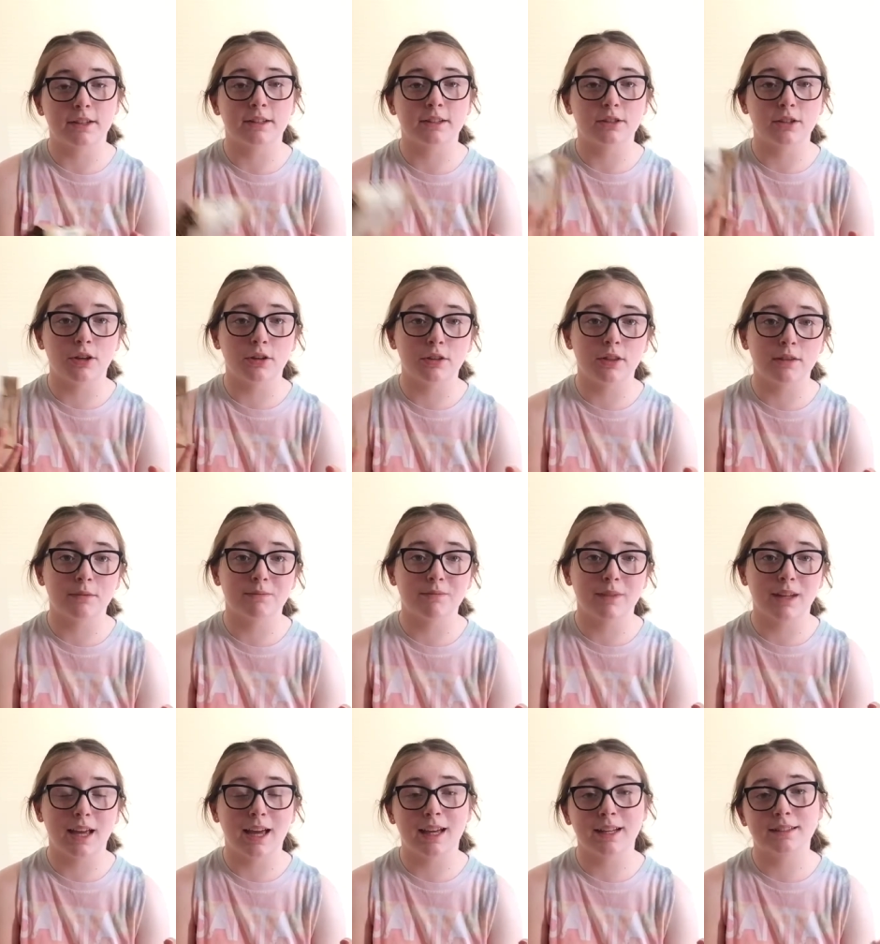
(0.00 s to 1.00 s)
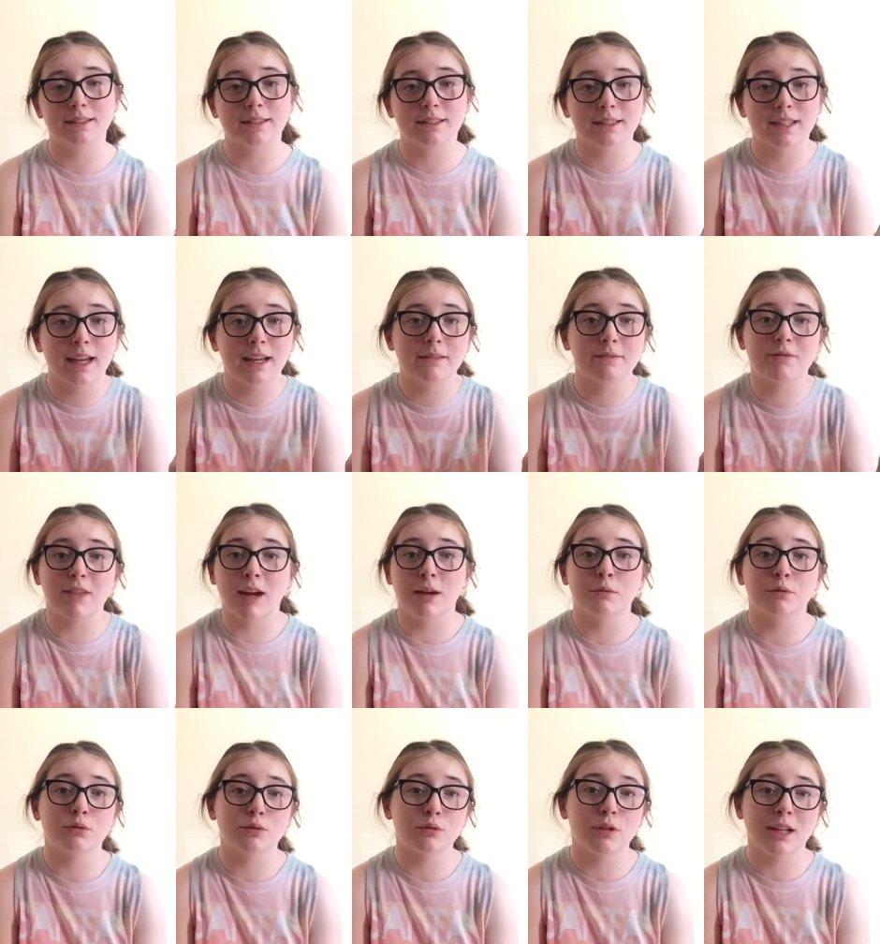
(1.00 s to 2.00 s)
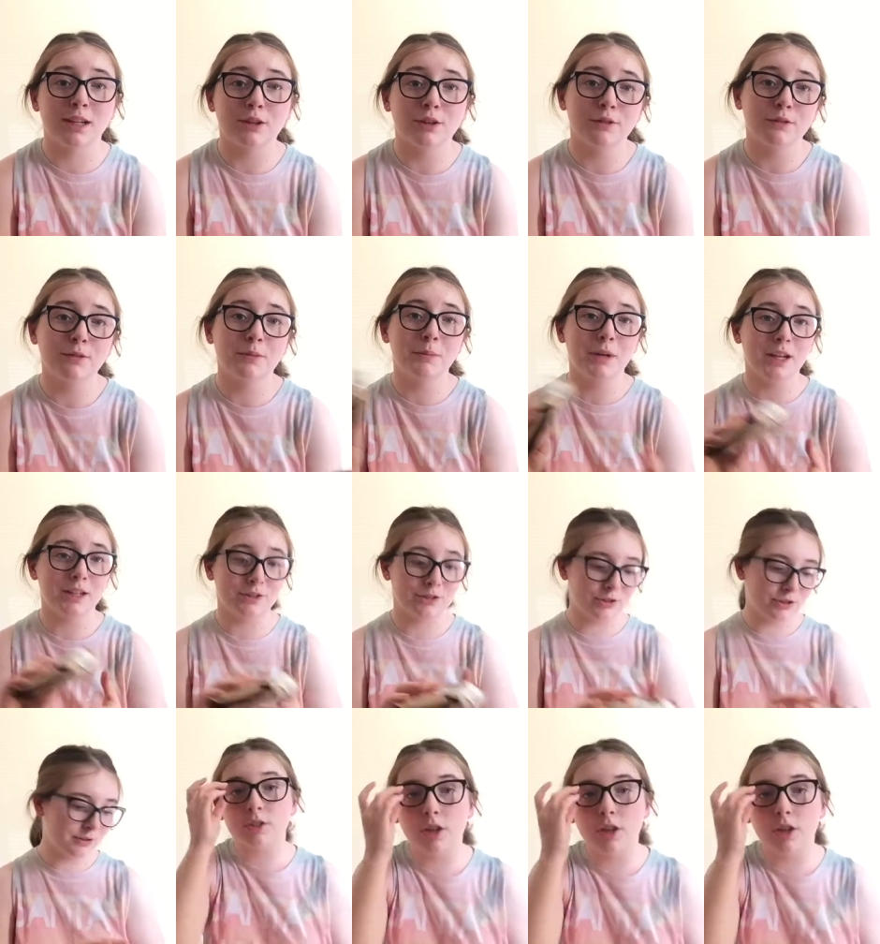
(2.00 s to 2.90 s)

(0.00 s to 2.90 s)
so and yeah that was all I got from Lush.